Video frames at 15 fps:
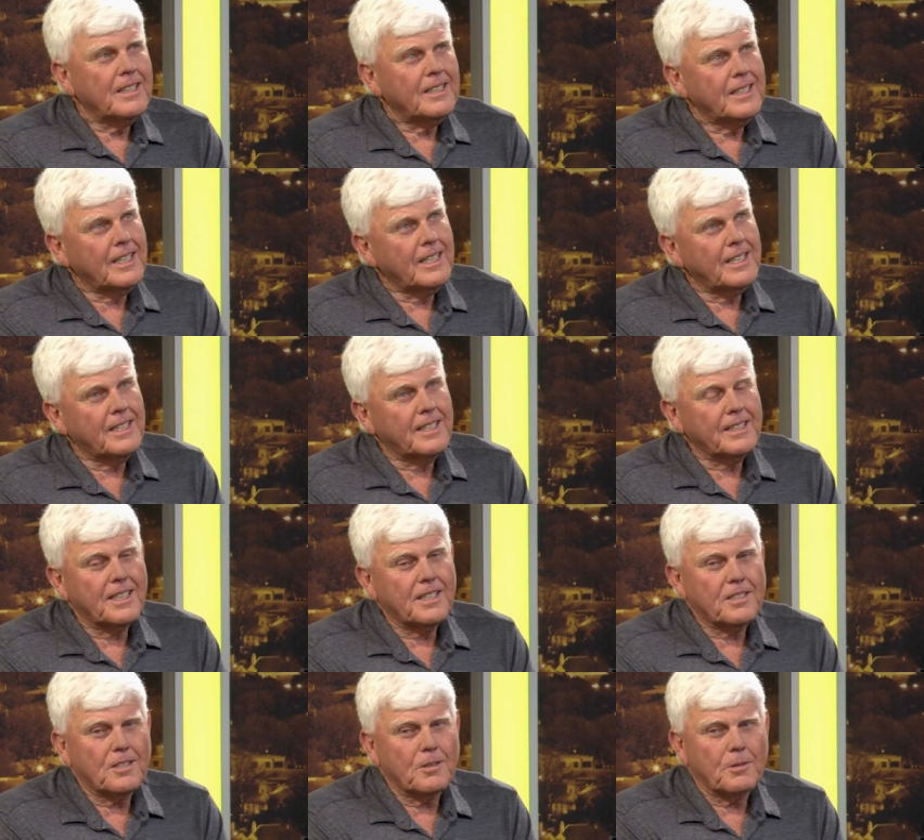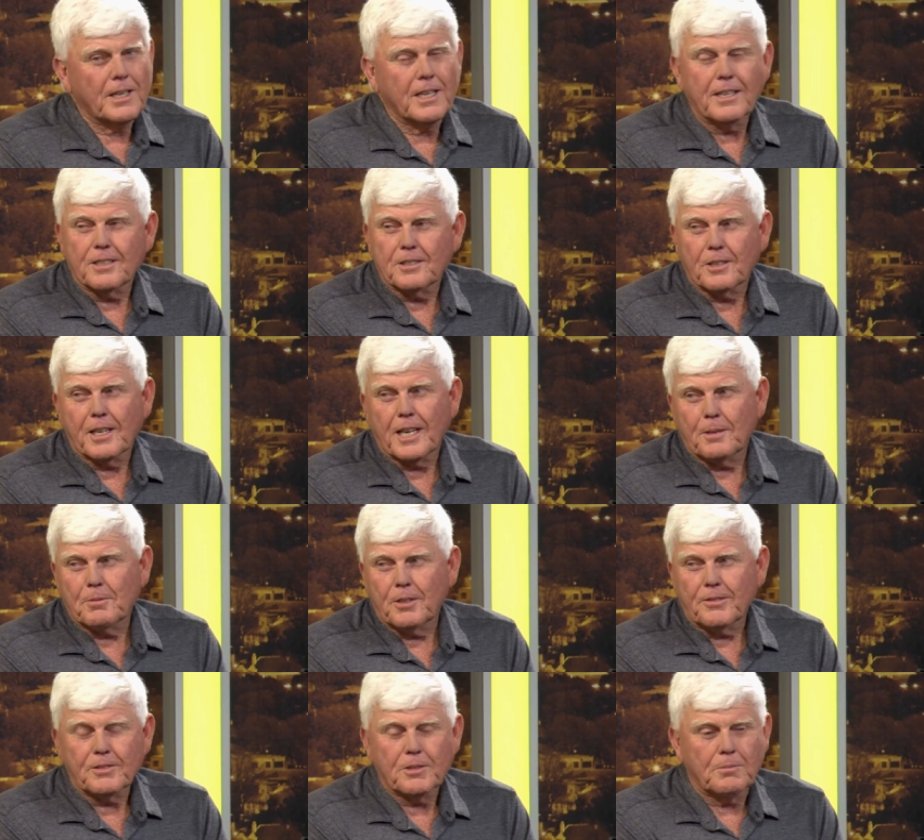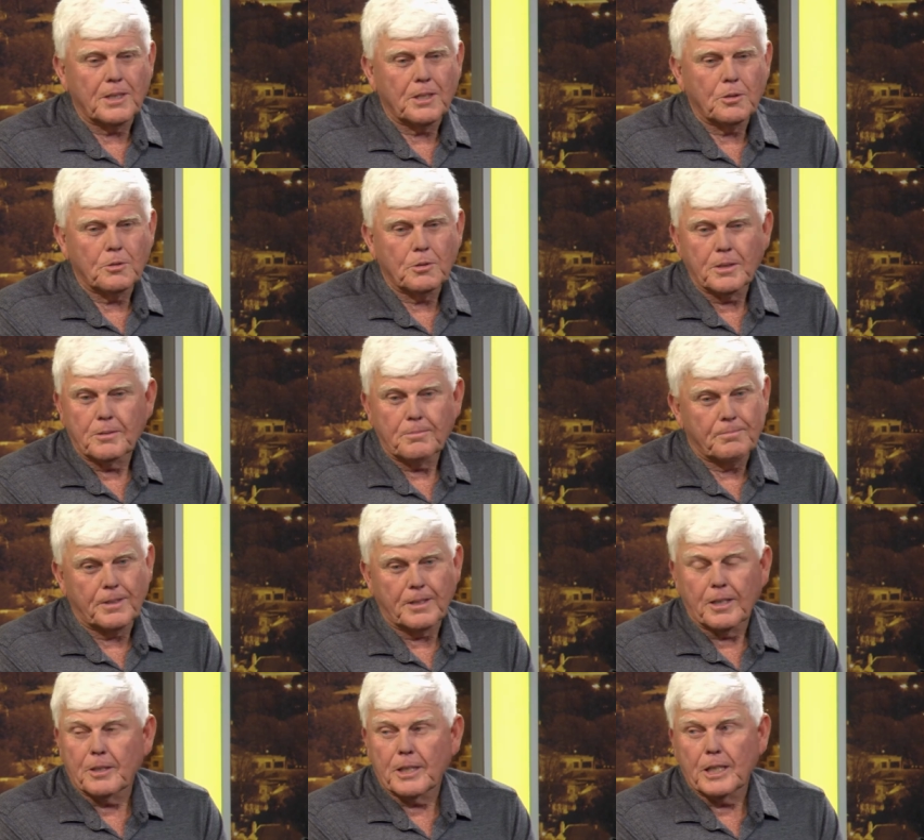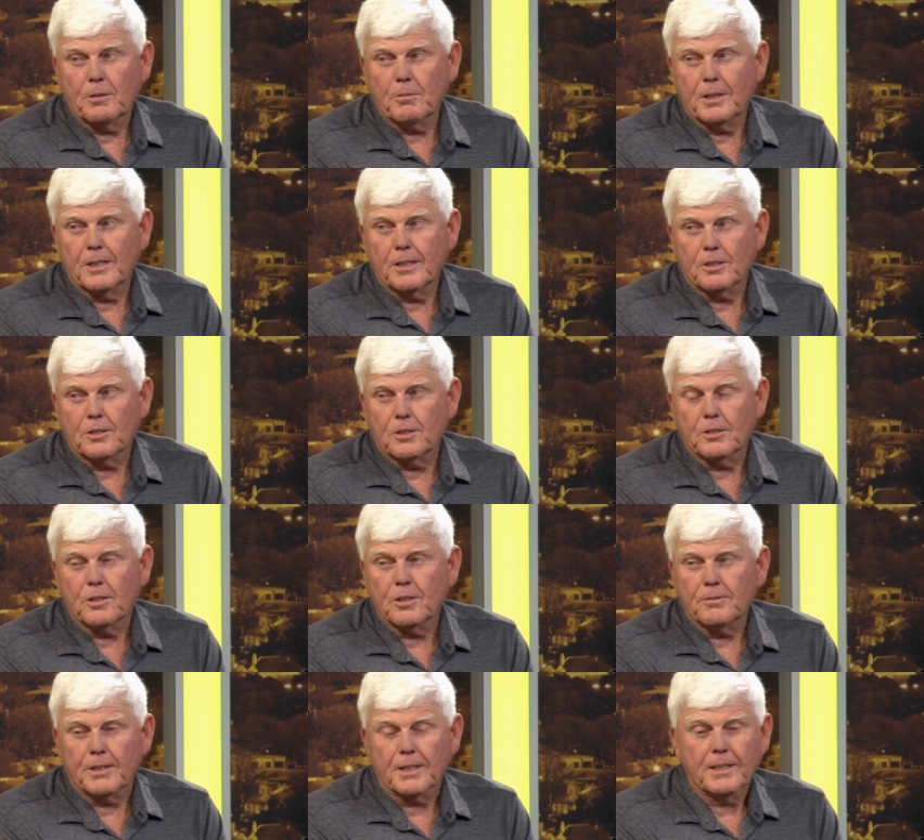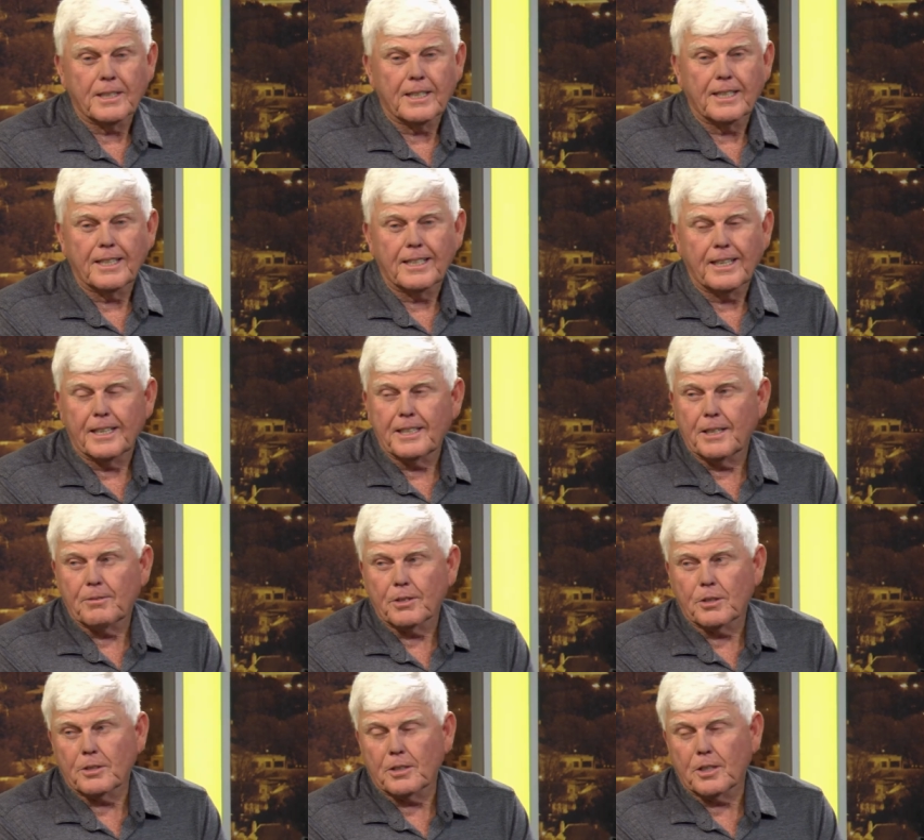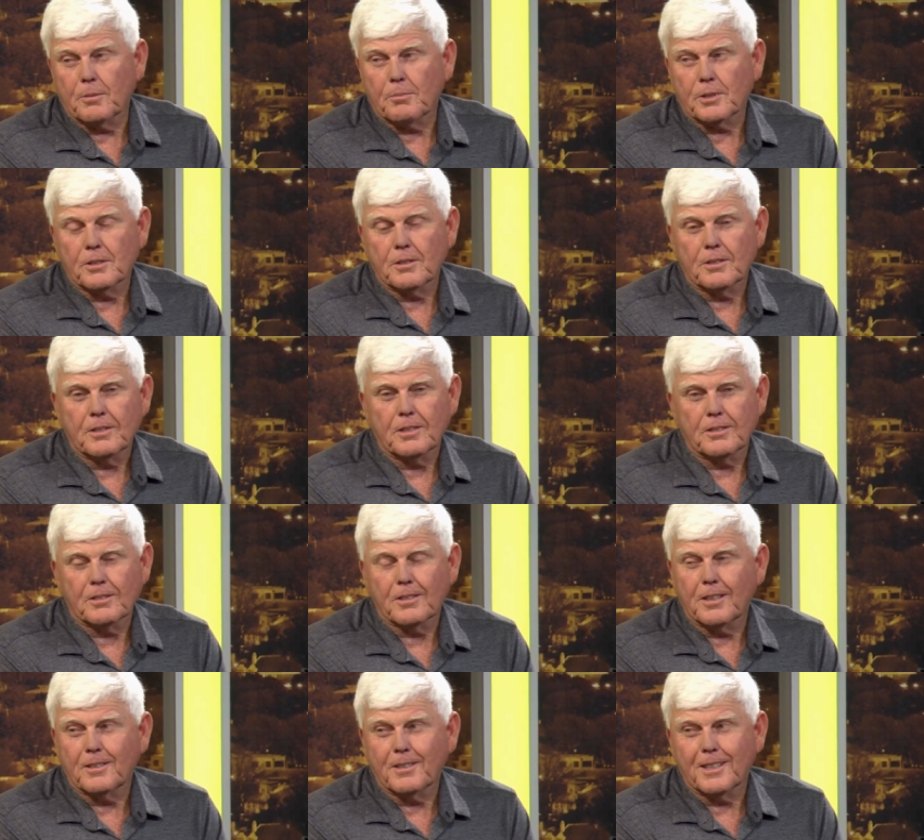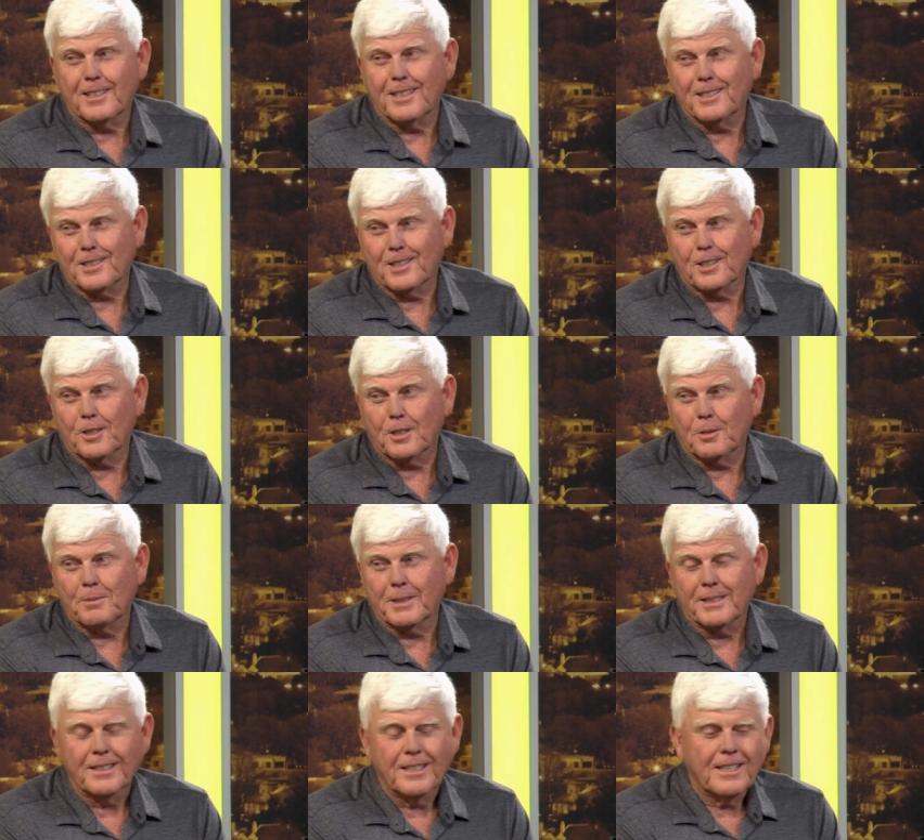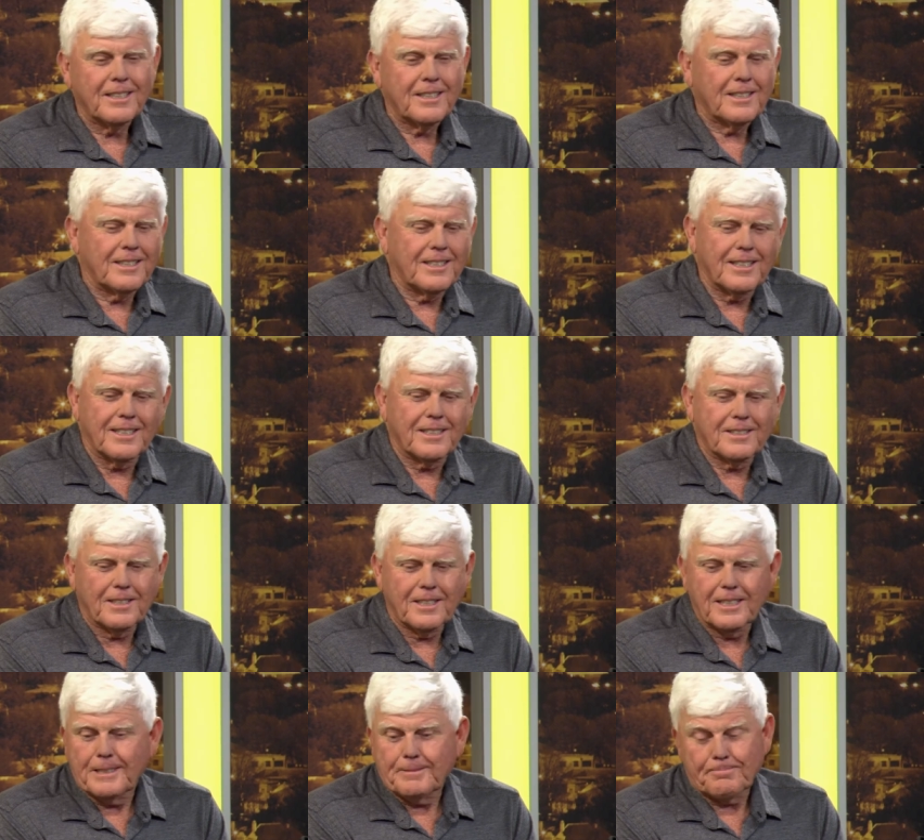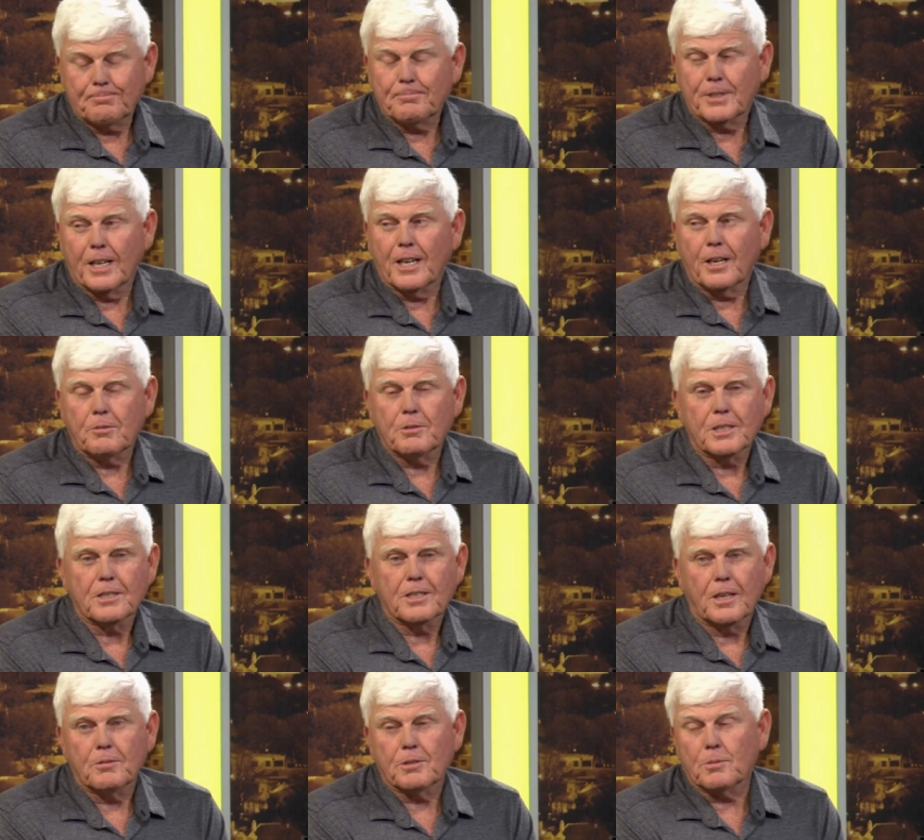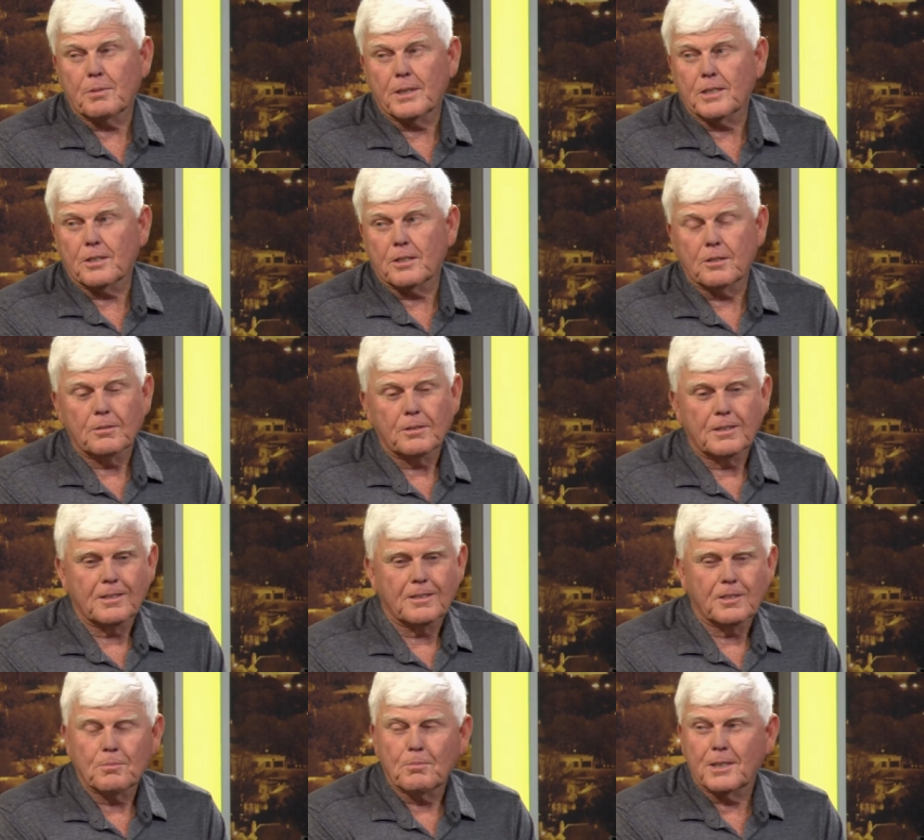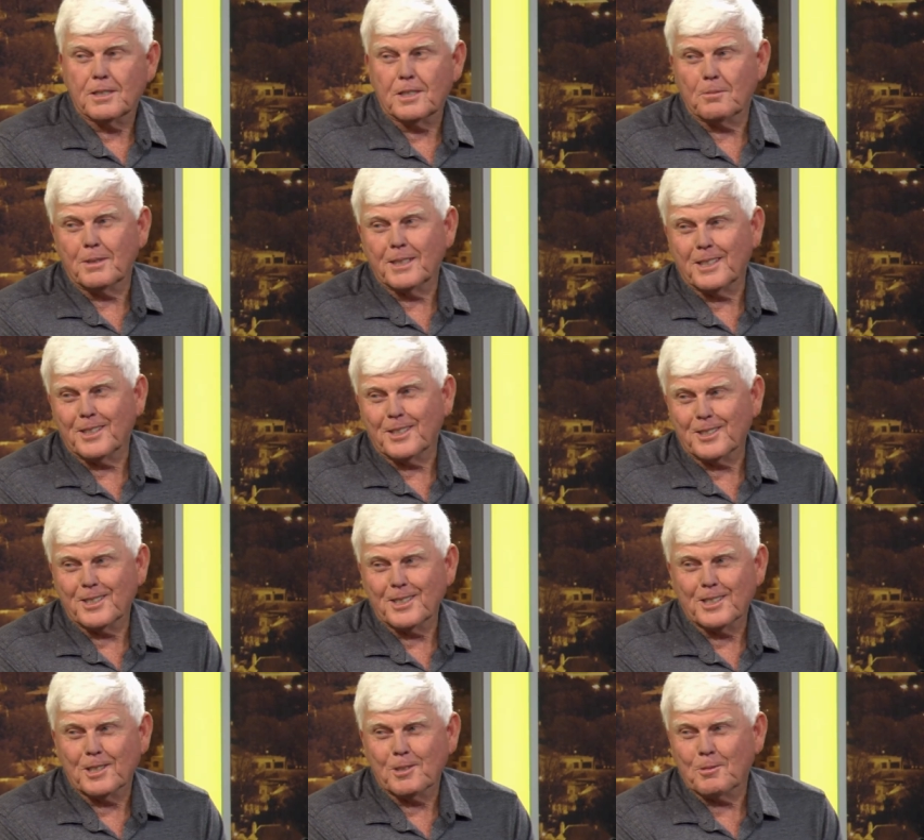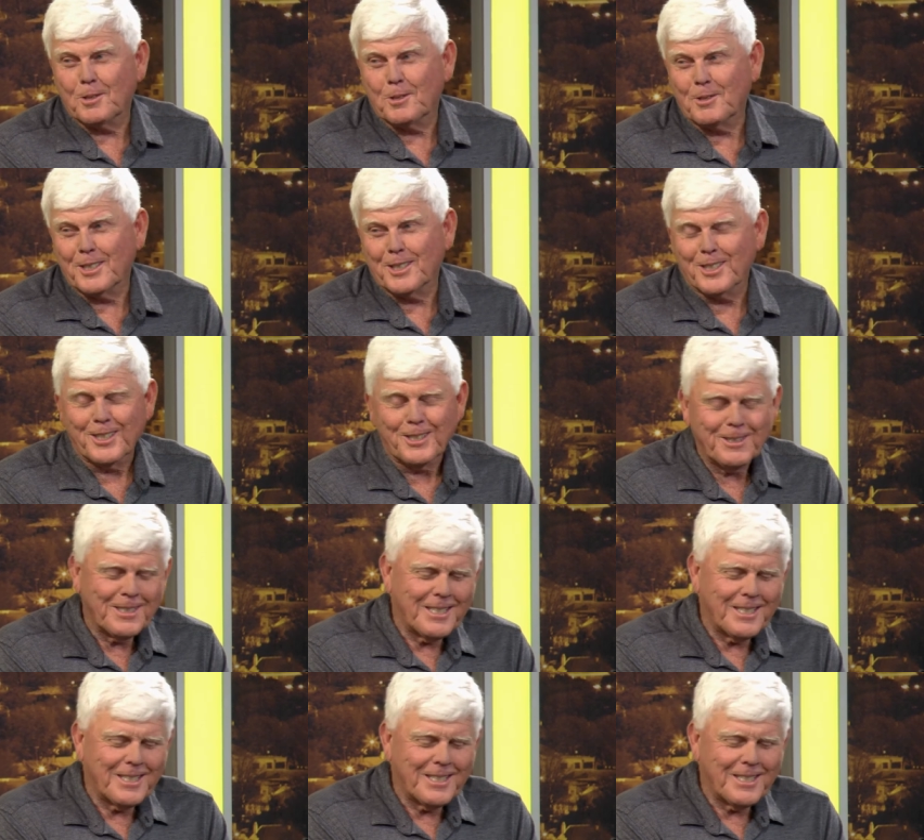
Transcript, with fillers: Yeah, and I guess there were guys who came after me who were, you know, equally as deserving uh, and never got the opportunity. So at least I got them in. And um, yeah, I was I was pleased to do it, and I was pleased to beat the Aussies as we always are,